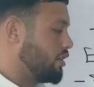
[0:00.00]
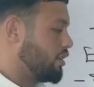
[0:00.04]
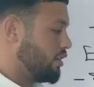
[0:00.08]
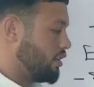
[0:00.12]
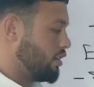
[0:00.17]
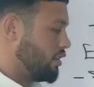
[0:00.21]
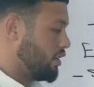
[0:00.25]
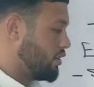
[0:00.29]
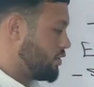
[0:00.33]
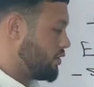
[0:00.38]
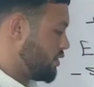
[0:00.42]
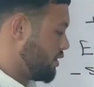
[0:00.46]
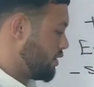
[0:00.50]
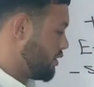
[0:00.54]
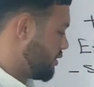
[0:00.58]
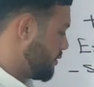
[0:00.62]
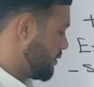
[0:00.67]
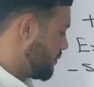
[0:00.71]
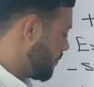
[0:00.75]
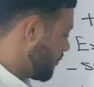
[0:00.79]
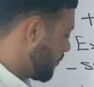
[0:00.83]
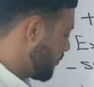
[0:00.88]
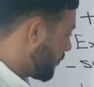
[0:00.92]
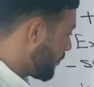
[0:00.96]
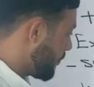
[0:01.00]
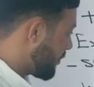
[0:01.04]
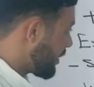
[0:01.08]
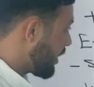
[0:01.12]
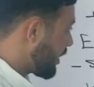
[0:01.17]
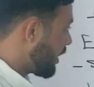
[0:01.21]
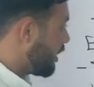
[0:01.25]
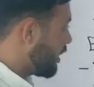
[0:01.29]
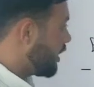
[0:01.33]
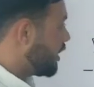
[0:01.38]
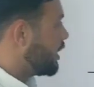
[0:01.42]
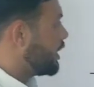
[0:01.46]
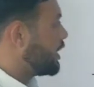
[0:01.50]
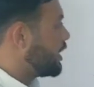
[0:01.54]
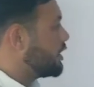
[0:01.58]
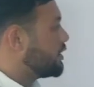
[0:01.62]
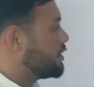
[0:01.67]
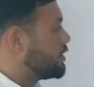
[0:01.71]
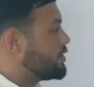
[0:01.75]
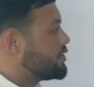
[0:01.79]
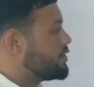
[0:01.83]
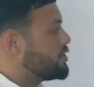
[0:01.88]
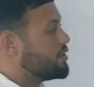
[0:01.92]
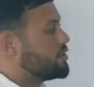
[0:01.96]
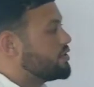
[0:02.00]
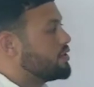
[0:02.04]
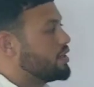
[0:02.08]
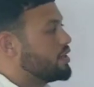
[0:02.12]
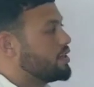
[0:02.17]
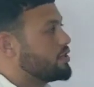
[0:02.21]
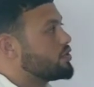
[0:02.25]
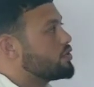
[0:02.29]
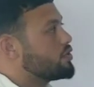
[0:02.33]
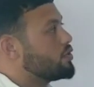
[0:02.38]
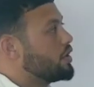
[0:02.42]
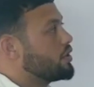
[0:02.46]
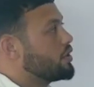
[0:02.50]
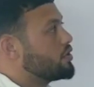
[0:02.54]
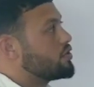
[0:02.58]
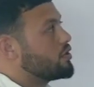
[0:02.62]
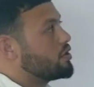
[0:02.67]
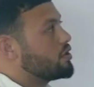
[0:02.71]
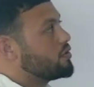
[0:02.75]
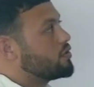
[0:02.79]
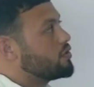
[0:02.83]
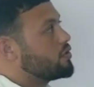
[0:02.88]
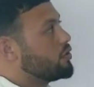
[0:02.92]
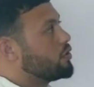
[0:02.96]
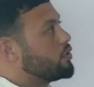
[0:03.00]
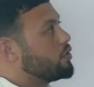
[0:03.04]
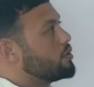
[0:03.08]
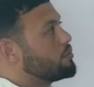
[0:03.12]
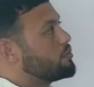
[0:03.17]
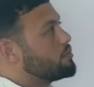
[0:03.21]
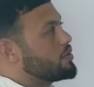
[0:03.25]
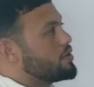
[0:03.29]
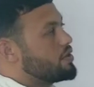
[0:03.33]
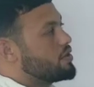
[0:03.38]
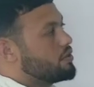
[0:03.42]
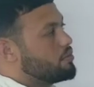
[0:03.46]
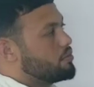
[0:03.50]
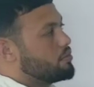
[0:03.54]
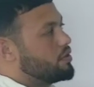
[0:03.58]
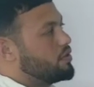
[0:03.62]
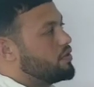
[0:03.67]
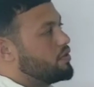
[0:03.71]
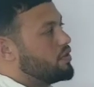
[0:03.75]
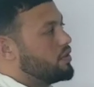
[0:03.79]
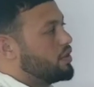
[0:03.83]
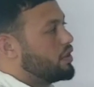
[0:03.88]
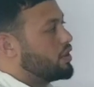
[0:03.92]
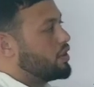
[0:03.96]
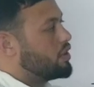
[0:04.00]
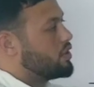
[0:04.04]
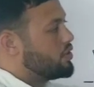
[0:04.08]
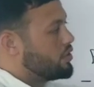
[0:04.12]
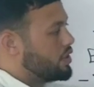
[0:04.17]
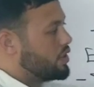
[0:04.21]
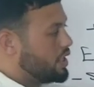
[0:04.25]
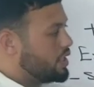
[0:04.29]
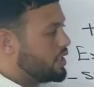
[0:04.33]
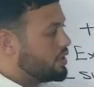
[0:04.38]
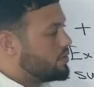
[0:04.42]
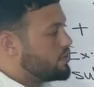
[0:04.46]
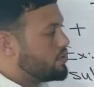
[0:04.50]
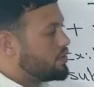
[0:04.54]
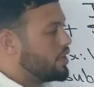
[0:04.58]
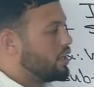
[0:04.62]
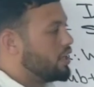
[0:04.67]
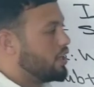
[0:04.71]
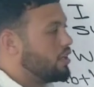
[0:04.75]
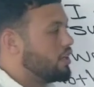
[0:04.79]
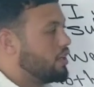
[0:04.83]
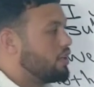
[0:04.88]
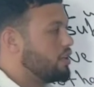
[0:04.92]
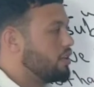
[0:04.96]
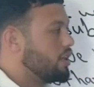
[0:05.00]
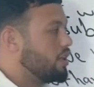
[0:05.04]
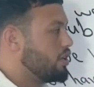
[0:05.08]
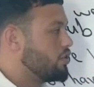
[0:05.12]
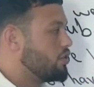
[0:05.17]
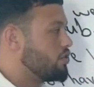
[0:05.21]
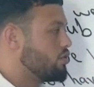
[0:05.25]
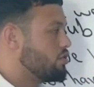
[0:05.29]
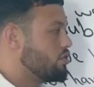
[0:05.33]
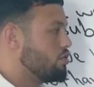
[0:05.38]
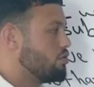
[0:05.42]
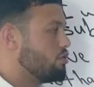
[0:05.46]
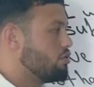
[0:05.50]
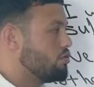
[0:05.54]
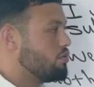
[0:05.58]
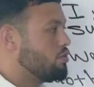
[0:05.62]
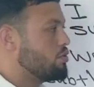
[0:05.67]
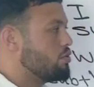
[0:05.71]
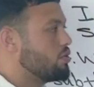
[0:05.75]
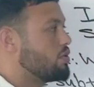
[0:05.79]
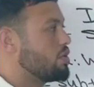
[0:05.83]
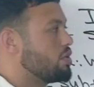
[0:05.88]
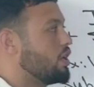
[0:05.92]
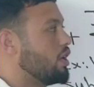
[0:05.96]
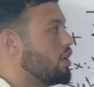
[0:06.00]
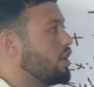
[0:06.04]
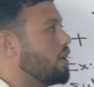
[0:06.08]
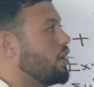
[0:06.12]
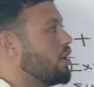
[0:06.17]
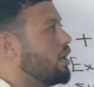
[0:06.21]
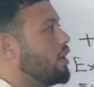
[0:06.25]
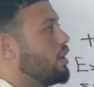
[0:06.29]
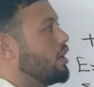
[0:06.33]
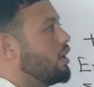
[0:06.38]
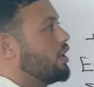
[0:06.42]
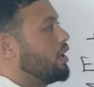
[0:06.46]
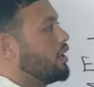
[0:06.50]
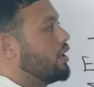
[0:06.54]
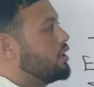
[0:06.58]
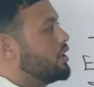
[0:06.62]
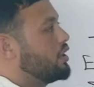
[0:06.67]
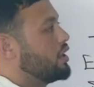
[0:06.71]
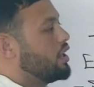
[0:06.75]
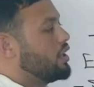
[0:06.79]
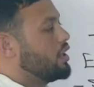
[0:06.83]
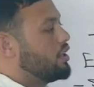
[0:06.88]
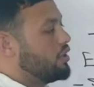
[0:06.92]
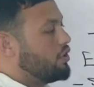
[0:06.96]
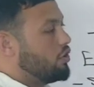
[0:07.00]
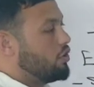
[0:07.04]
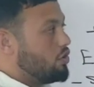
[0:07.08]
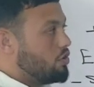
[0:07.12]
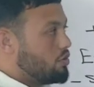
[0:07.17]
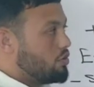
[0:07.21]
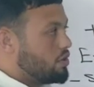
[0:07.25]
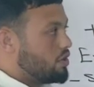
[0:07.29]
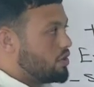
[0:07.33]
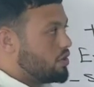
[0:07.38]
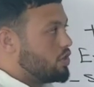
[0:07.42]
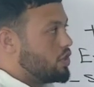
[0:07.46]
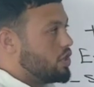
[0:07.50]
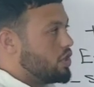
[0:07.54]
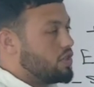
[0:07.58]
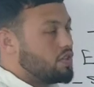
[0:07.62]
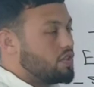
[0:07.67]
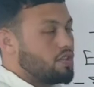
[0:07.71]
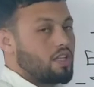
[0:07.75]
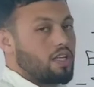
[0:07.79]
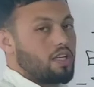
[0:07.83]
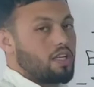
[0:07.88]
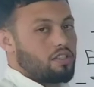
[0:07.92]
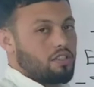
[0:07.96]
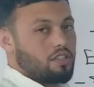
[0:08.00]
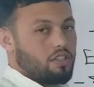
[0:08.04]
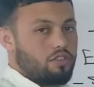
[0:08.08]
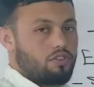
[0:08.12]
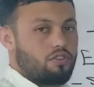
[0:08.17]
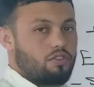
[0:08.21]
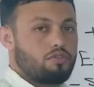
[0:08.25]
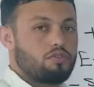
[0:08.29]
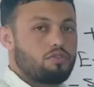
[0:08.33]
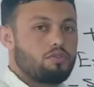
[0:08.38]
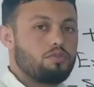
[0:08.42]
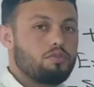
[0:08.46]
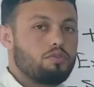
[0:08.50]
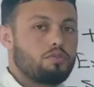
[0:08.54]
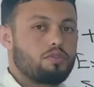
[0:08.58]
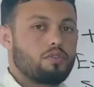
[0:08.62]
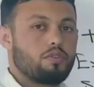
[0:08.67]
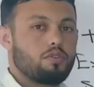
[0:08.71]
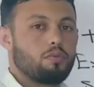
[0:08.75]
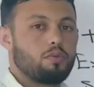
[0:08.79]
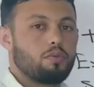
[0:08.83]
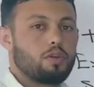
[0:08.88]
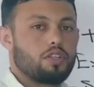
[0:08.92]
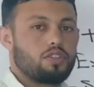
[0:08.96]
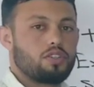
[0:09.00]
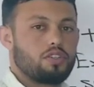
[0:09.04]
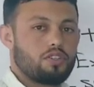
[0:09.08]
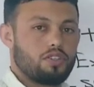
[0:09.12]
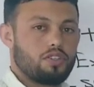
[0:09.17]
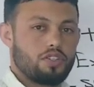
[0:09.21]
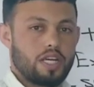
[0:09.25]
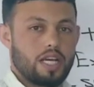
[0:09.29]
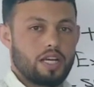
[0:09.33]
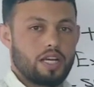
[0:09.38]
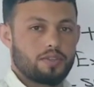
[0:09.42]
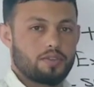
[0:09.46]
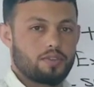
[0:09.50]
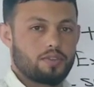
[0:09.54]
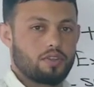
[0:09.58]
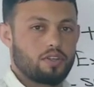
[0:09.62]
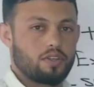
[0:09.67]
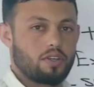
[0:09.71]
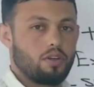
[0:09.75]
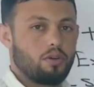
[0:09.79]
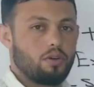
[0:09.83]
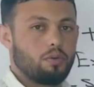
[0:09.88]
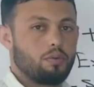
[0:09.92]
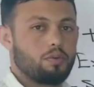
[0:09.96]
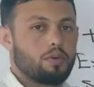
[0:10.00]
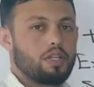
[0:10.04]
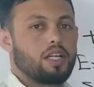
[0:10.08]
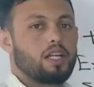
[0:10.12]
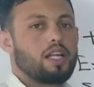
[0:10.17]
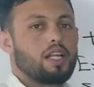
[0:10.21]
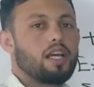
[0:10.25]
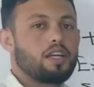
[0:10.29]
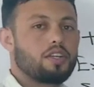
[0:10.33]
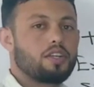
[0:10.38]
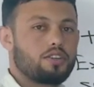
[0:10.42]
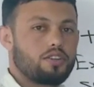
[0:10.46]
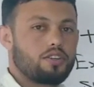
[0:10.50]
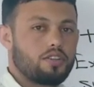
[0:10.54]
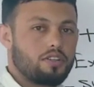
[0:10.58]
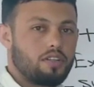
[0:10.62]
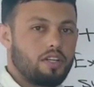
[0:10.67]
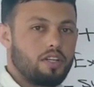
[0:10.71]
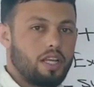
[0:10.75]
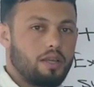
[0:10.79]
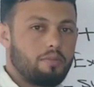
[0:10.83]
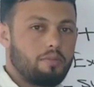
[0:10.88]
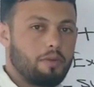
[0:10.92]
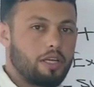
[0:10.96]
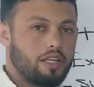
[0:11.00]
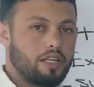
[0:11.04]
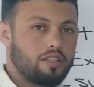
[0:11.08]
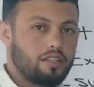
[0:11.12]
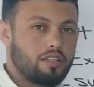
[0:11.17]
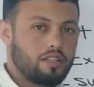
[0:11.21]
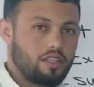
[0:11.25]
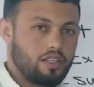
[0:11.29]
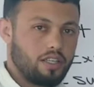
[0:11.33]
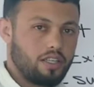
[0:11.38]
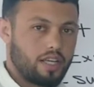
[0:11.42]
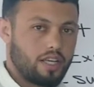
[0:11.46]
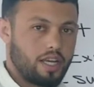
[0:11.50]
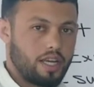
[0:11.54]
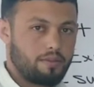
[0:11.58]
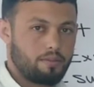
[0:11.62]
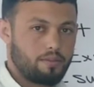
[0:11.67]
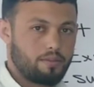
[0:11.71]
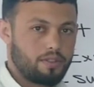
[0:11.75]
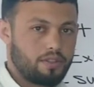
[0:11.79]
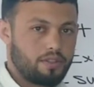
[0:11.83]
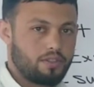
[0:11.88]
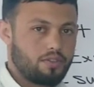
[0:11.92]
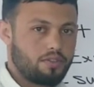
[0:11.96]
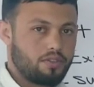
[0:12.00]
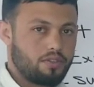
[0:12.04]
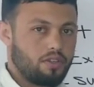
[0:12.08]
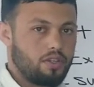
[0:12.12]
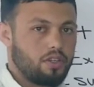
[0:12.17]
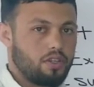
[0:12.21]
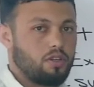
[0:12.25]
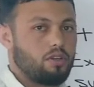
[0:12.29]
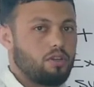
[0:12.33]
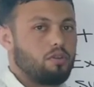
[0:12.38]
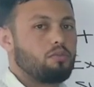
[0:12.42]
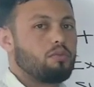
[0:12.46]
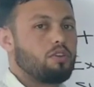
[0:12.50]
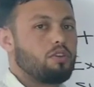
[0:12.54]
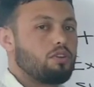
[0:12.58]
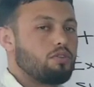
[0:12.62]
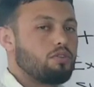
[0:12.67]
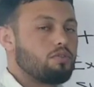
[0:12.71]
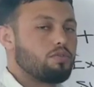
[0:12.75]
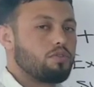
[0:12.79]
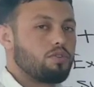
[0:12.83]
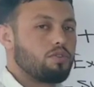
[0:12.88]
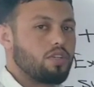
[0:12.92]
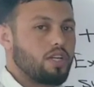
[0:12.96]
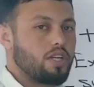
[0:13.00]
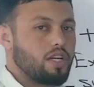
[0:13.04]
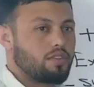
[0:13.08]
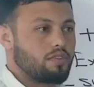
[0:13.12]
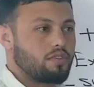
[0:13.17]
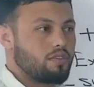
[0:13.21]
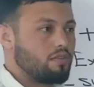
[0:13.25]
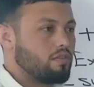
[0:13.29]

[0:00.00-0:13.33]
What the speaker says: That's it. And this is the structure for present perfect tense, and it's used, the other usage is that it's used with just. When an action immediately happens, we use just.